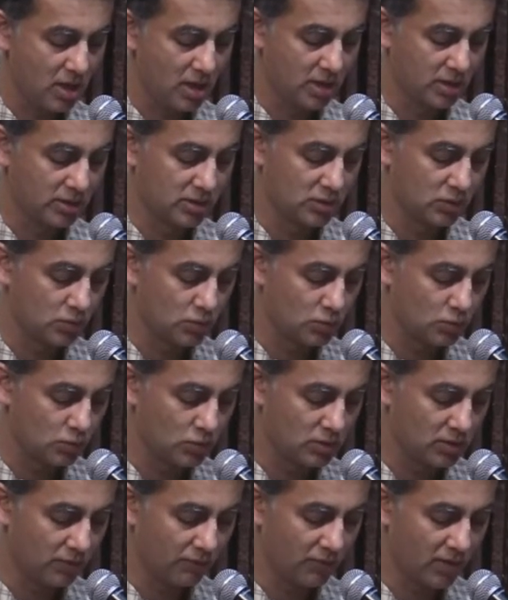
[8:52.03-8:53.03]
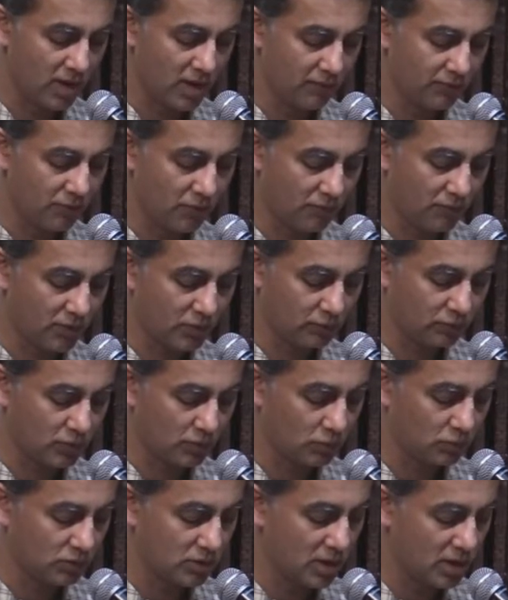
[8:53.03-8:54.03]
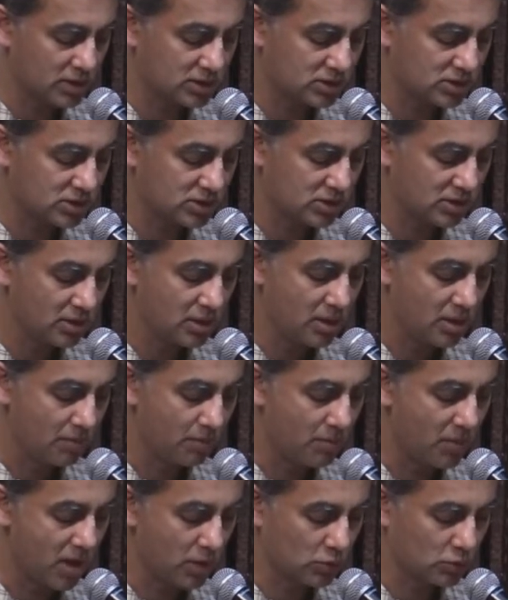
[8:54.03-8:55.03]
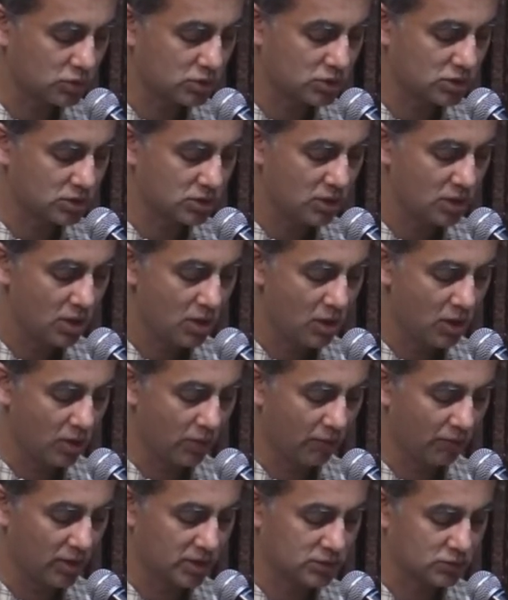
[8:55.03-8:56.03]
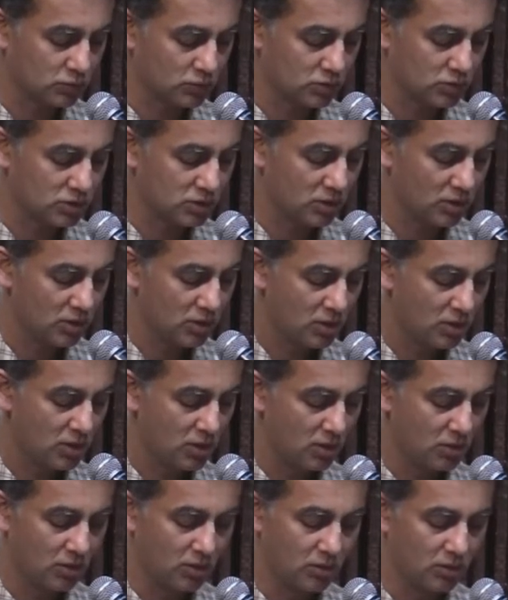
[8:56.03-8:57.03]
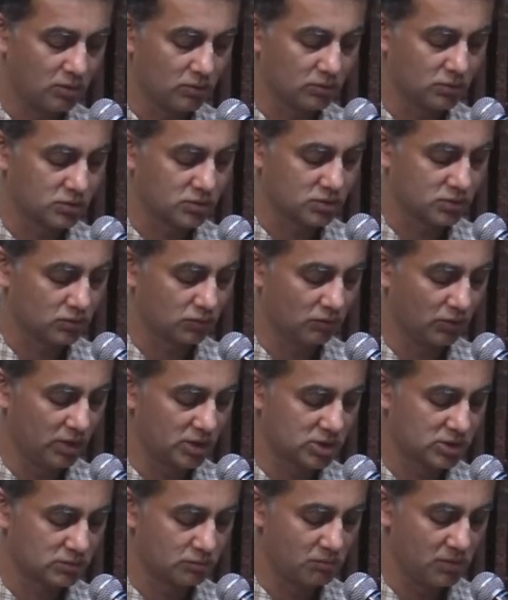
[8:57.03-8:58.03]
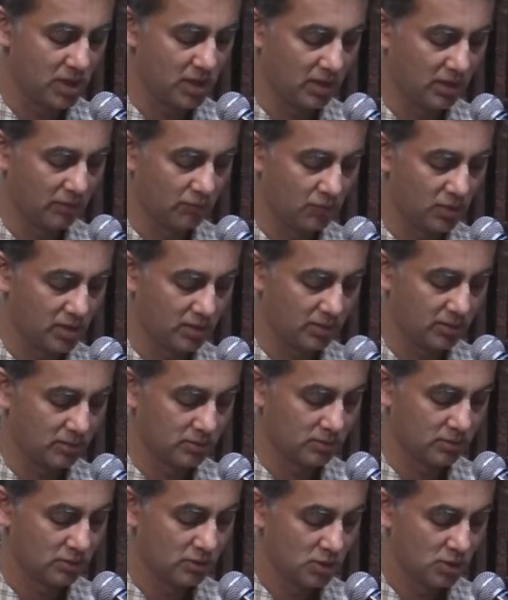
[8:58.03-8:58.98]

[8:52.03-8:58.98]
Are you the wife of one of the Rudras, Maruts, or Vasus? Oh, sweet smiling one,